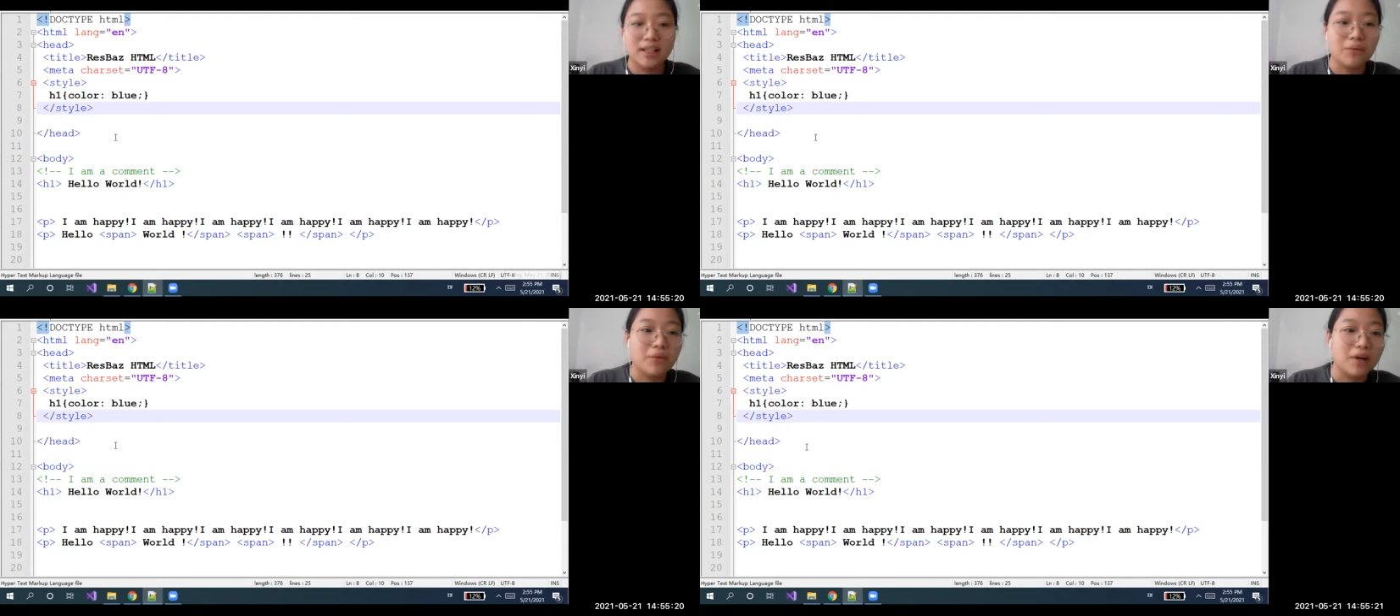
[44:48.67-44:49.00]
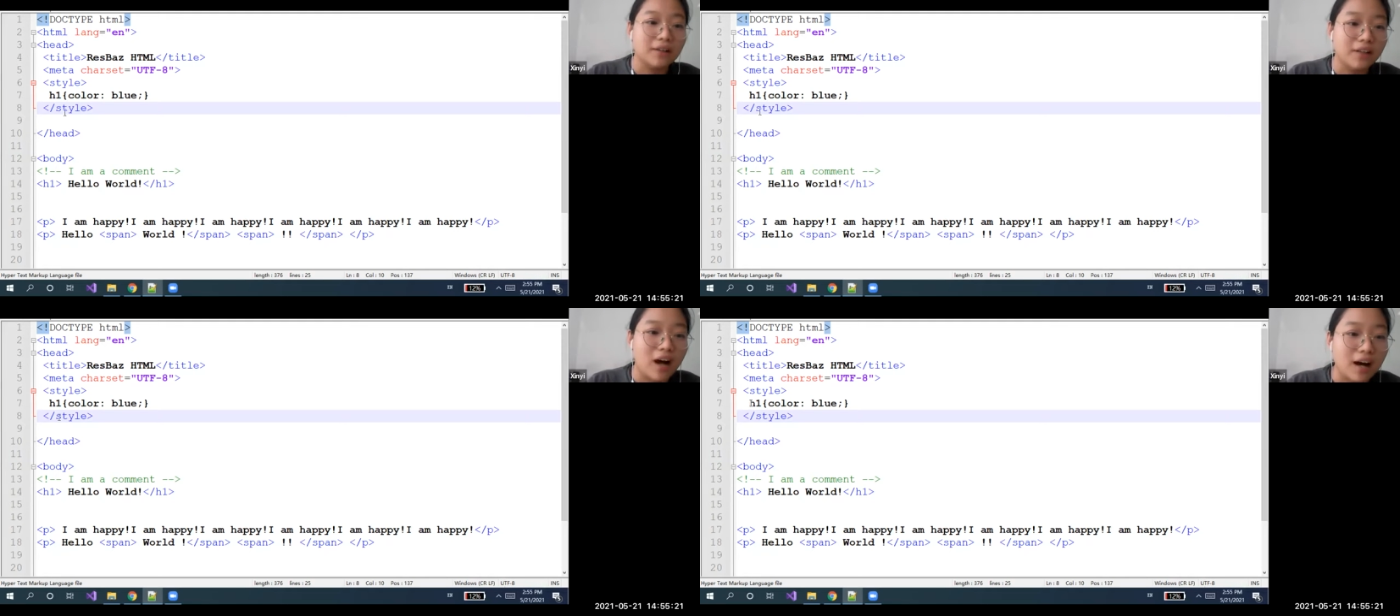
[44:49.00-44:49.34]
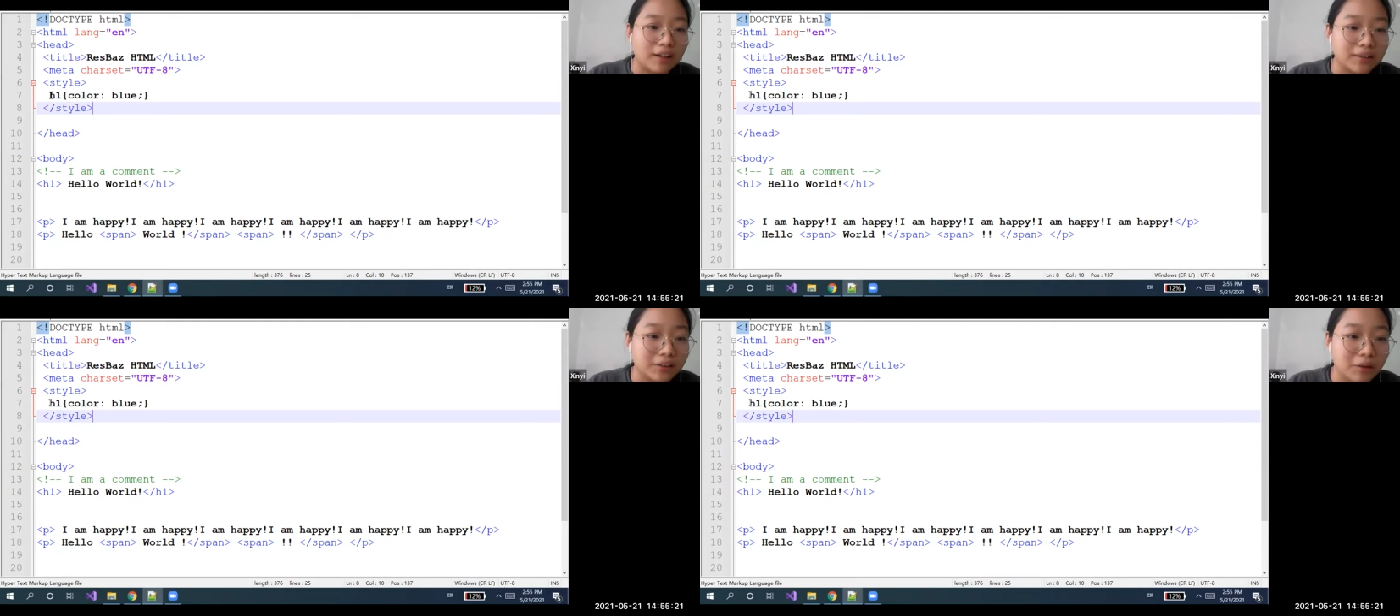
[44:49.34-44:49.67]
I want to
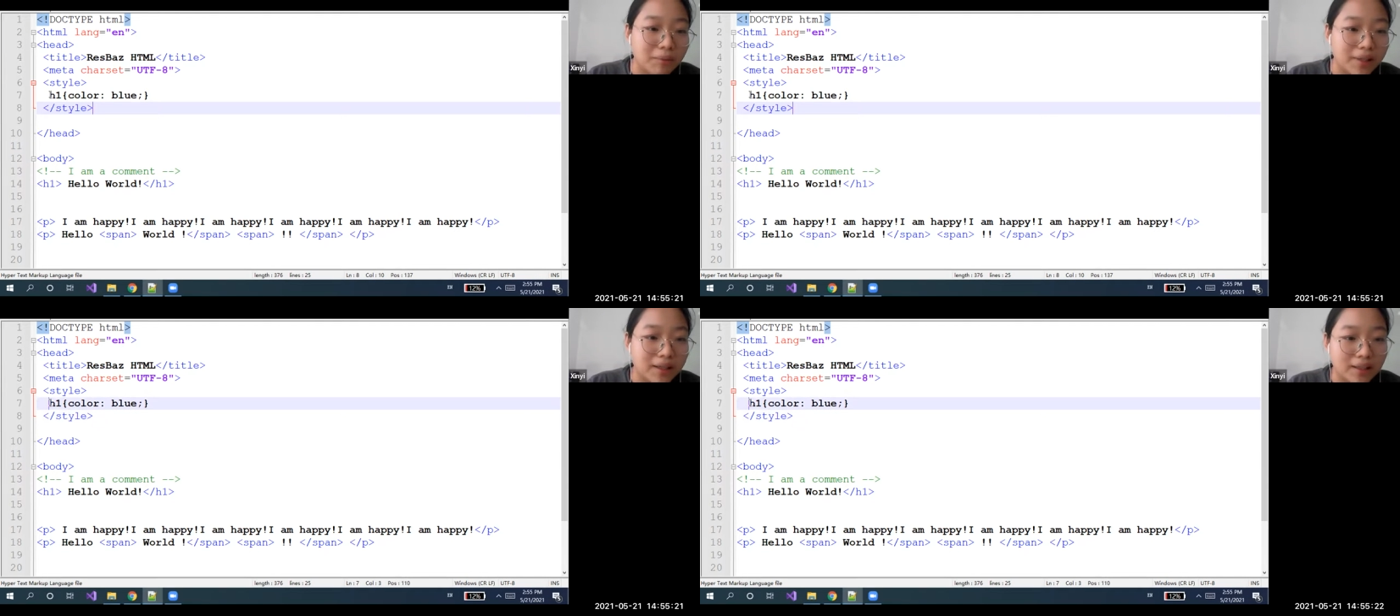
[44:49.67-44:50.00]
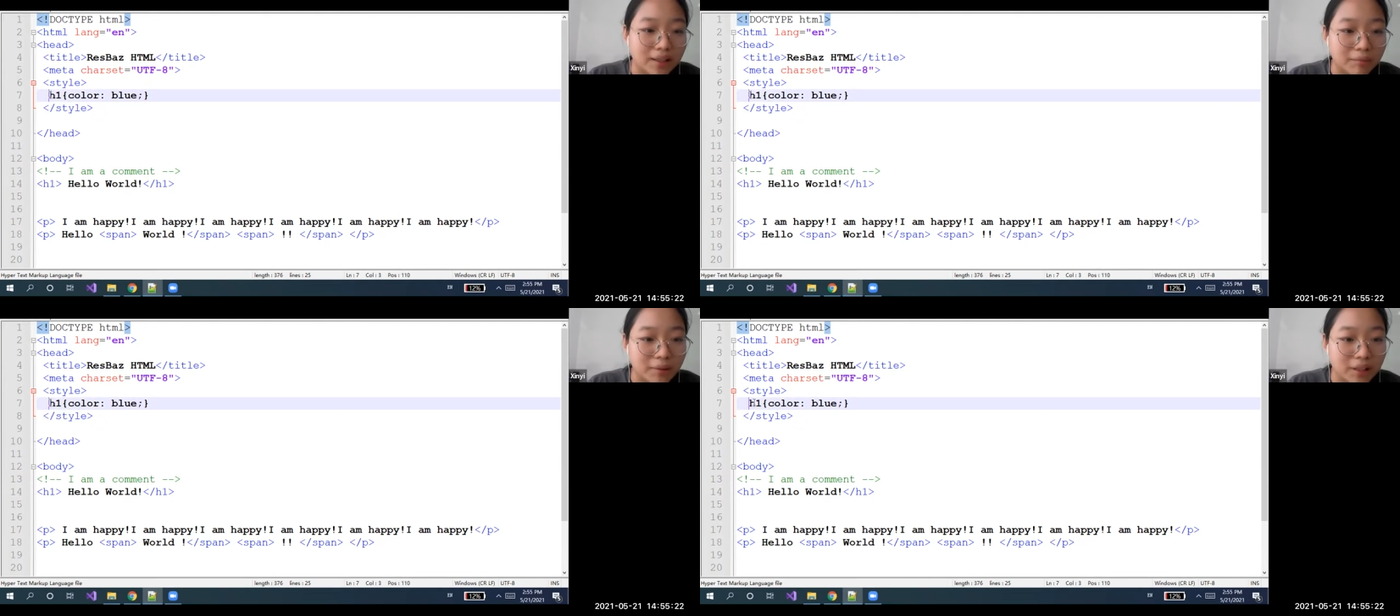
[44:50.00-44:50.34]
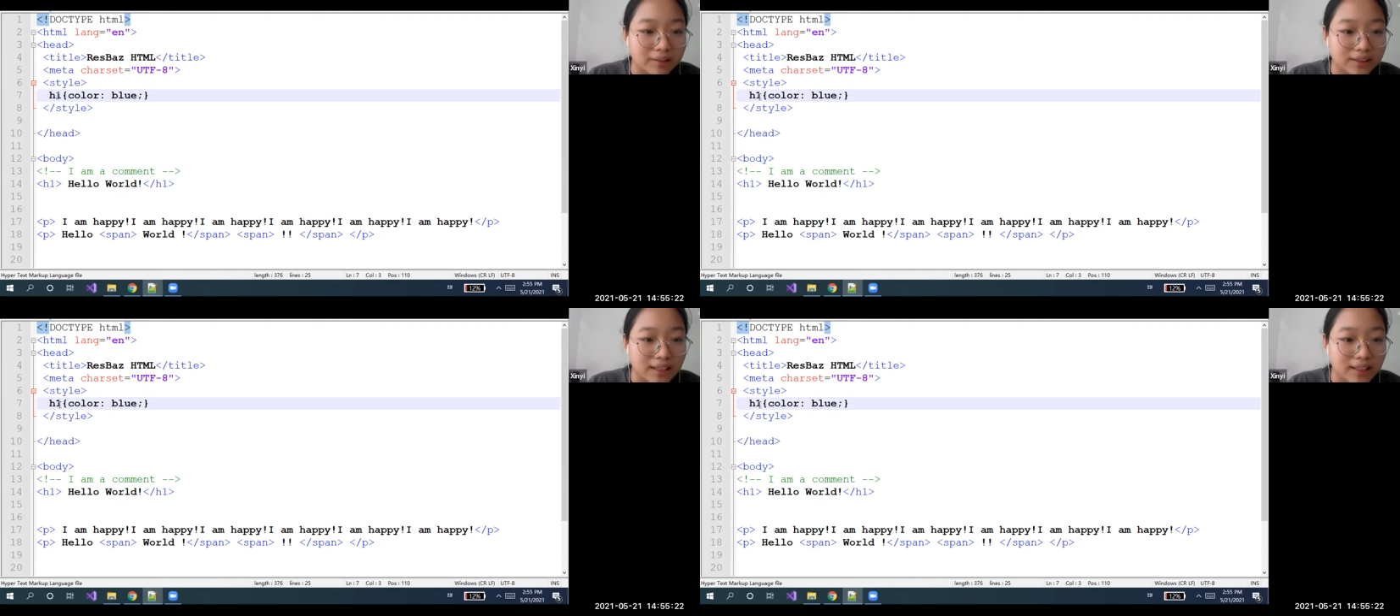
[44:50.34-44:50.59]
talk a little bit about